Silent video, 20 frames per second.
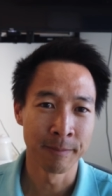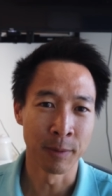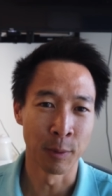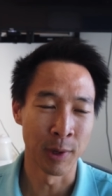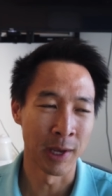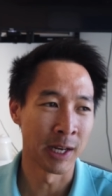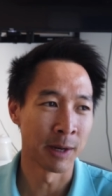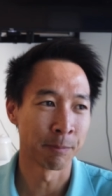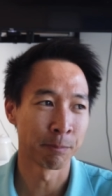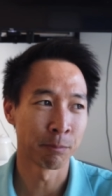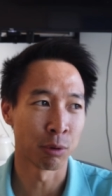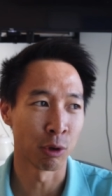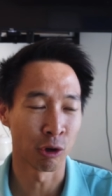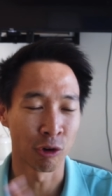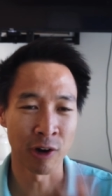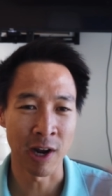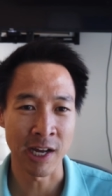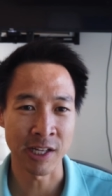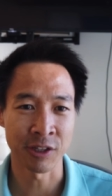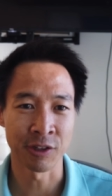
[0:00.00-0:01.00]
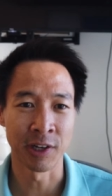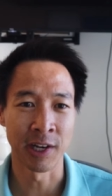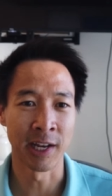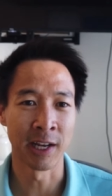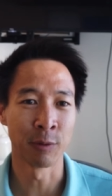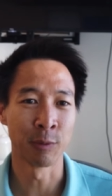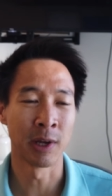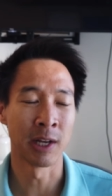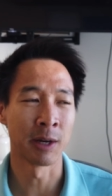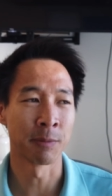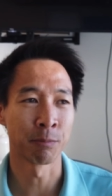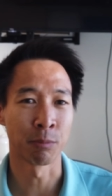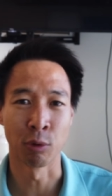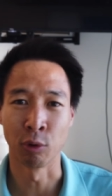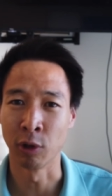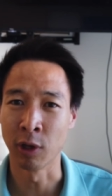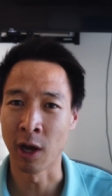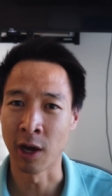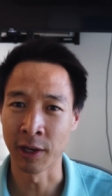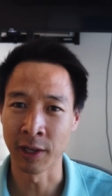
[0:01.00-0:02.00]
but we end up procrastinating, we end up
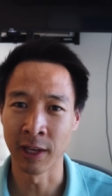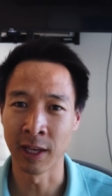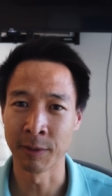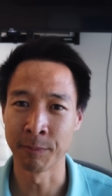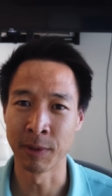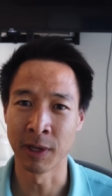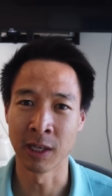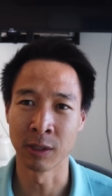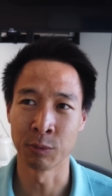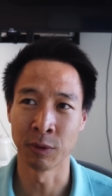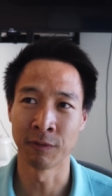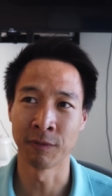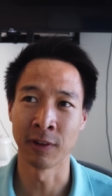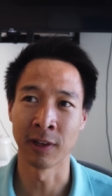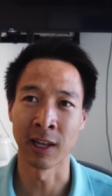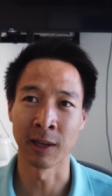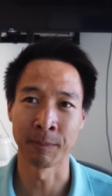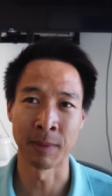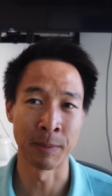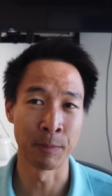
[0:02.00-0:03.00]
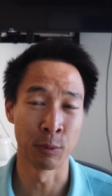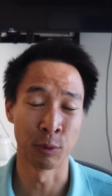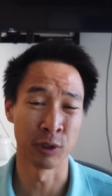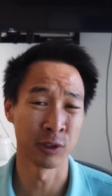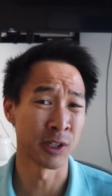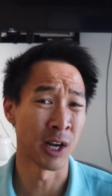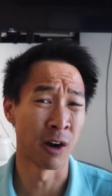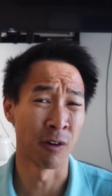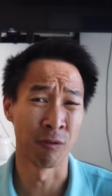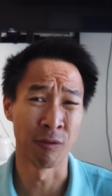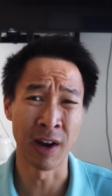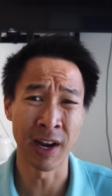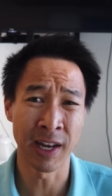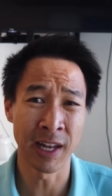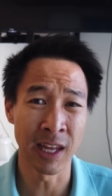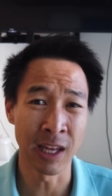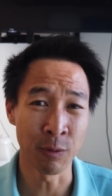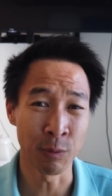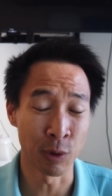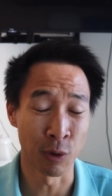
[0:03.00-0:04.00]
prolonging it because we feel like maybe we're just not
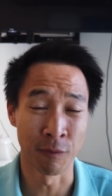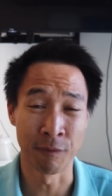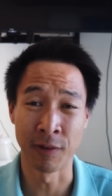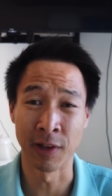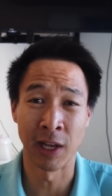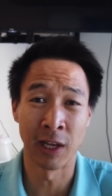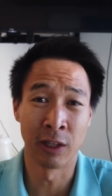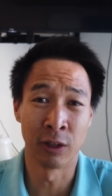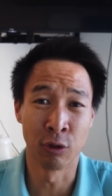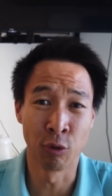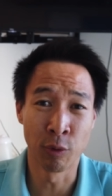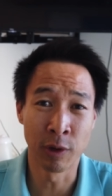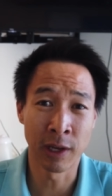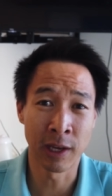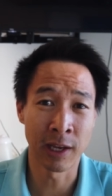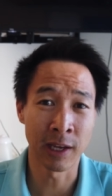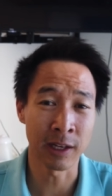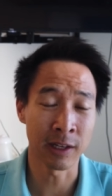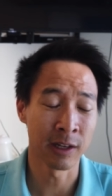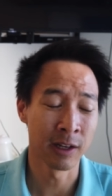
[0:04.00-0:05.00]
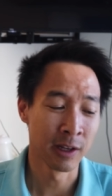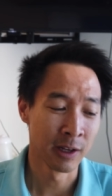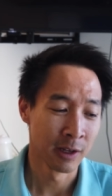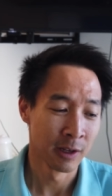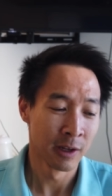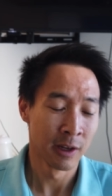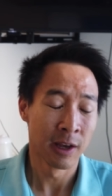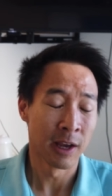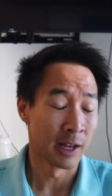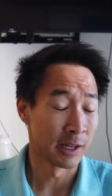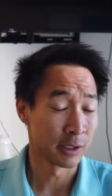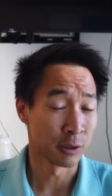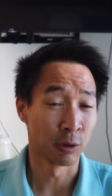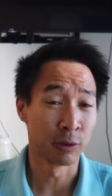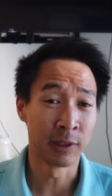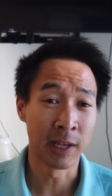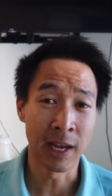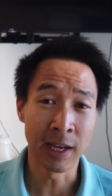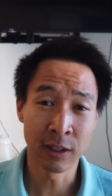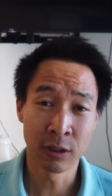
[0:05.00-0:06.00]
ready, we don't feel like doing it. And
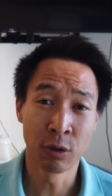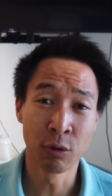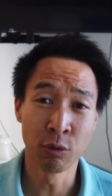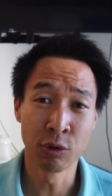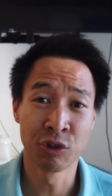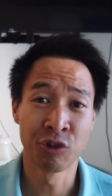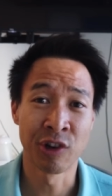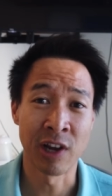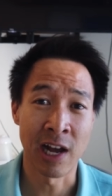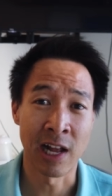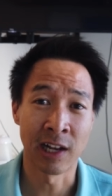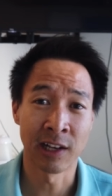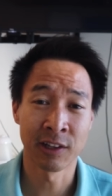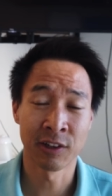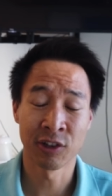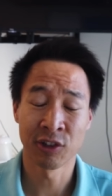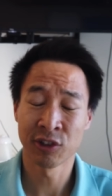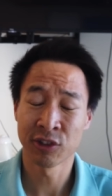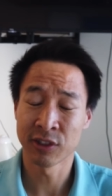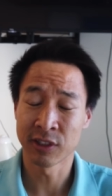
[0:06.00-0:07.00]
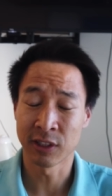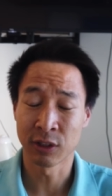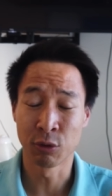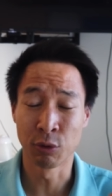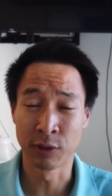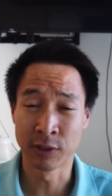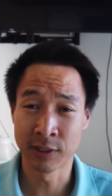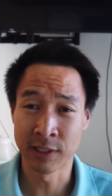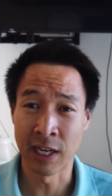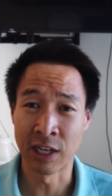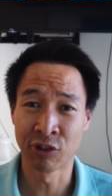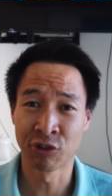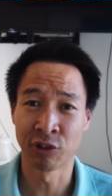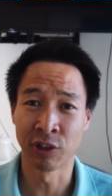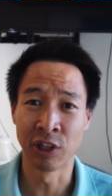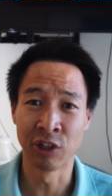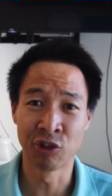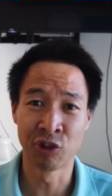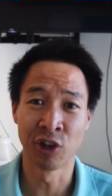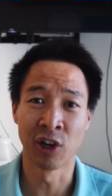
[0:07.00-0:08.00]
so day two's challenge is to
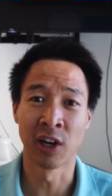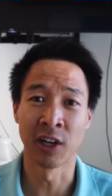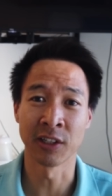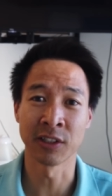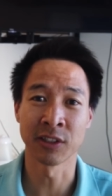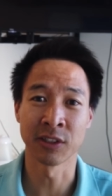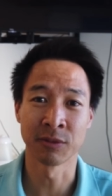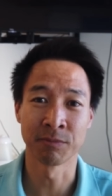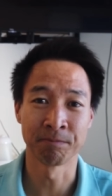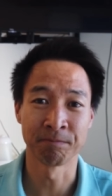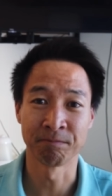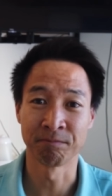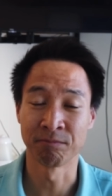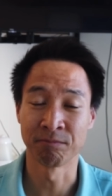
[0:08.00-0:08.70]
essentially just